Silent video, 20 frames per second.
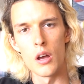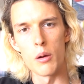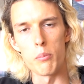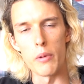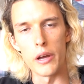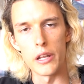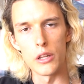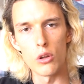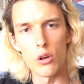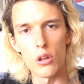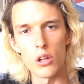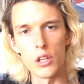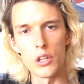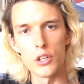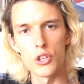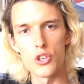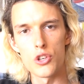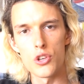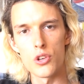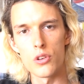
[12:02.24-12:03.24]
my
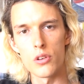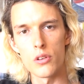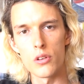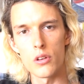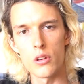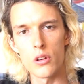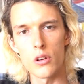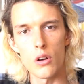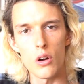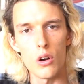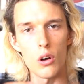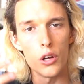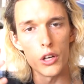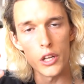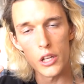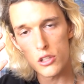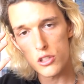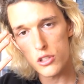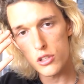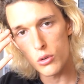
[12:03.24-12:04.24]
knowledge on
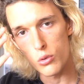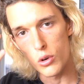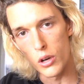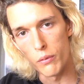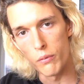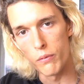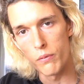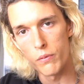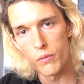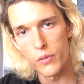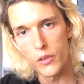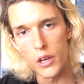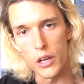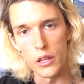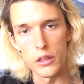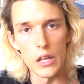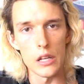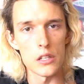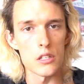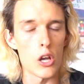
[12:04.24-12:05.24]
Instagram.
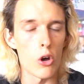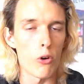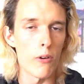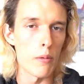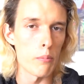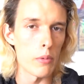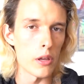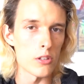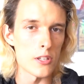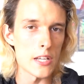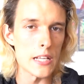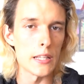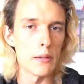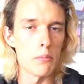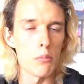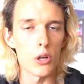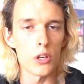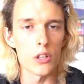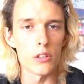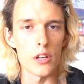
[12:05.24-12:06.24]
And that's how I'm basically
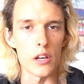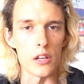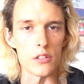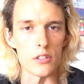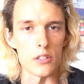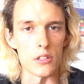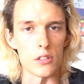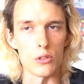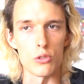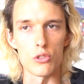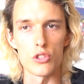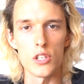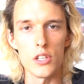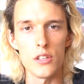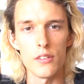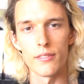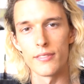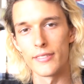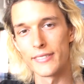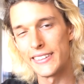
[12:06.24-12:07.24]
monetizing, you
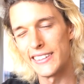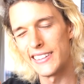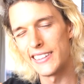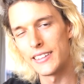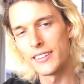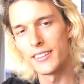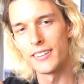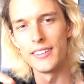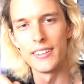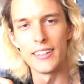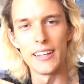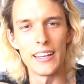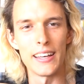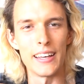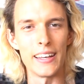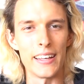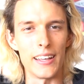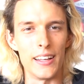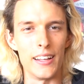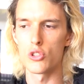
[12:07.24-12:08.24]
see?
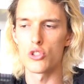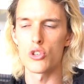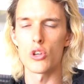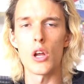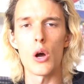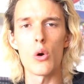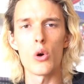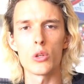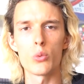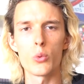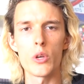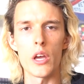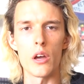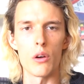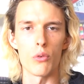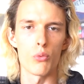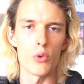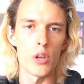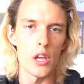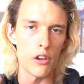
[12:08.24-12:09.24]
So now what we
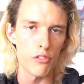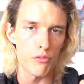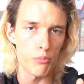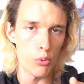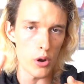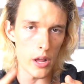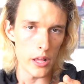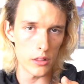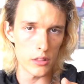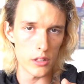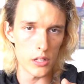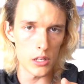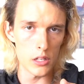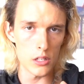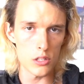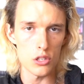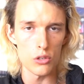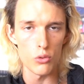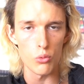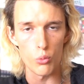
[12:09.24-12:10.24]
have? We have brand
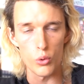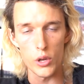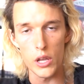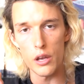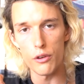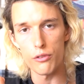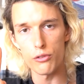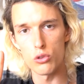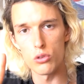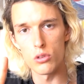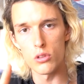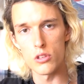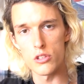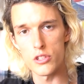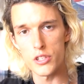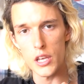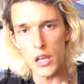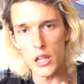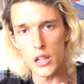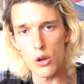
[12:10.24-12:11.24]
deals, we have
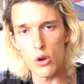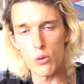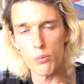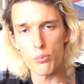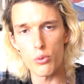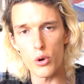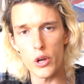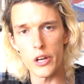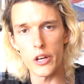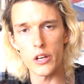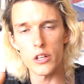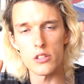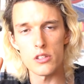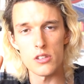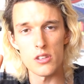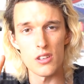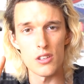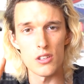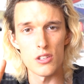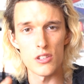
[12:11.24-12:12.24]
sell own products,
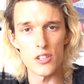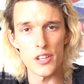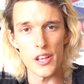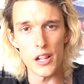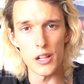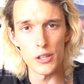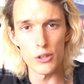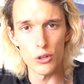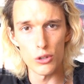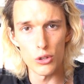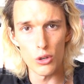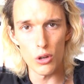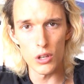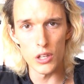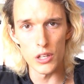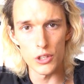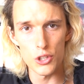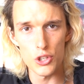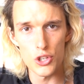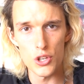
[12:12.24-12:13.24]
sell your
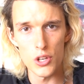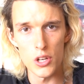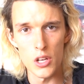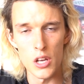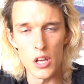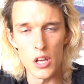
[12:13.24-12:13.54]
knowledge,